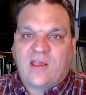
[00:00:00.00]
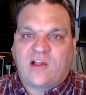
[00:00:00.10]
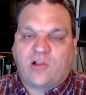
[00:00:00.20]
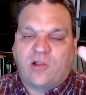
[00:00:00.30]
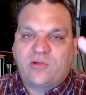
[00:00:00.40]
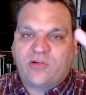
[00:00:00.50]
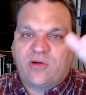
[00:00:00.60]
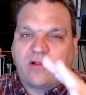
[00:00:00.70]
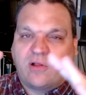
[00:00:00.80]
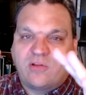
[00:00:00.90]
closer
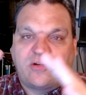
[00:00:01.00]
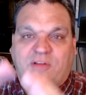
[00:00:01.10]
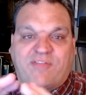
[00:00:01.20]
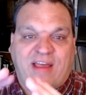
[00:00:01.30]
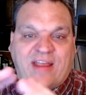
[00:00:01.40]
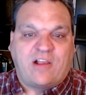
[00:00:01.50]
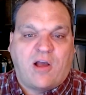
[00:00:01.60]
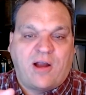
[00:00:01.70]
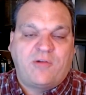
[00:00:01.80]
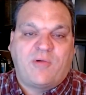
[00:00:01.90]
and closer defined
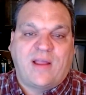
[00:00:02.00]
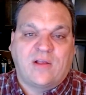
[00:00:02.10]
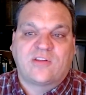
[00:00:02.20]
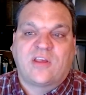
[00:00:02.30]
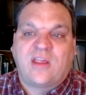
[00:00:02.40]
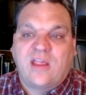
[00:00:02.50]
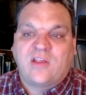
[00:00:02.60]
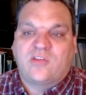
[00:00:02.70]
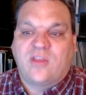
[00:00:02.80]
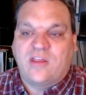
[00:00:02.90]
guardrails
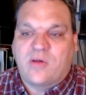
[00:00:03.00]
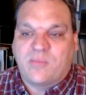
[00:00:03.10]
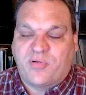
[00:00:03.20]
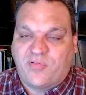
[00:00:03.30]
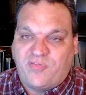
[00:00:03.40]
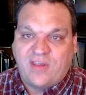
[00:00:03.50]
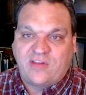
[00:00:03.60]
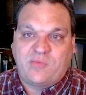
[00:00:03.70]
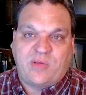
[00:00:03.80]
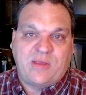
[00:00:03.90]
so that you can
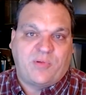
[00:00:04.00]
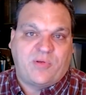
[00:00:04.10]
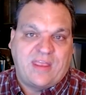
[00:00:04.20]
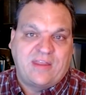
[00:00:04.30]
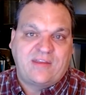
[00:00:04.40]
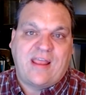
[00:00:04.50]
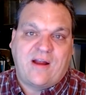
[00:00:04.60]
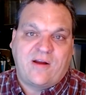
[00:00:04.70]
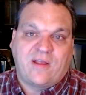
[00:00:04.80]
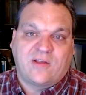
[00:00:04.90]
provision people into
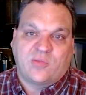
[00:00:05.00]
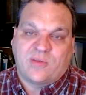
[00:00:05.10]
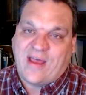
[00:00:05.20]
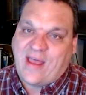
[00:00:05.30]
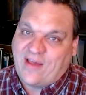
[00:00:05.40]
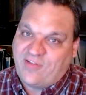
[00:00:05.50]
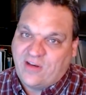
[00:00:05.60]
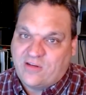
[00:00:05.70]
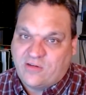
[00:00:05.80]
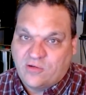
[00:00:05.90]
areas without having
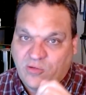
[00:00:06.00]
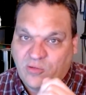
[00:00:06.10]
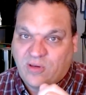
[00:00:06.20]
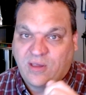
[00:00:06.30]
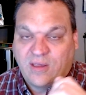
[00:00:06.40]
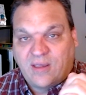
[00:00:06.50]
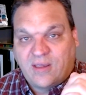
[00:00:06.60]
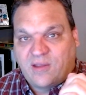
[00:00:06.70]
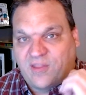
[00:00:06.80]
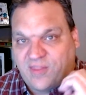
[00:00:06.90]
to do
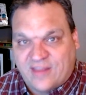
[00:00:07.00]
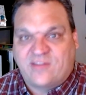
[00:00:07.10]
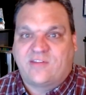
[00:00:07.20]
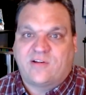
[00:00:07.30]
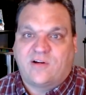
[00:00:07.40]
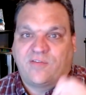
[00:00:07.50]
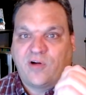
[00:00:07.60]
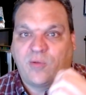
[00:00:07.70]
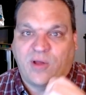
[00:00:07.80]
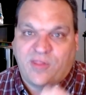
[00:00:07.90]
this
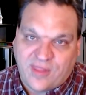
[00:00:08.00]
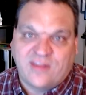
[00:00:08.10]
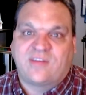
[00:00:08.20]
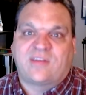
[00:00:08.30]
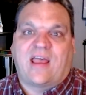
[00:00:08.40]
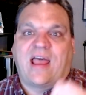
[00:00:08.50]
server with this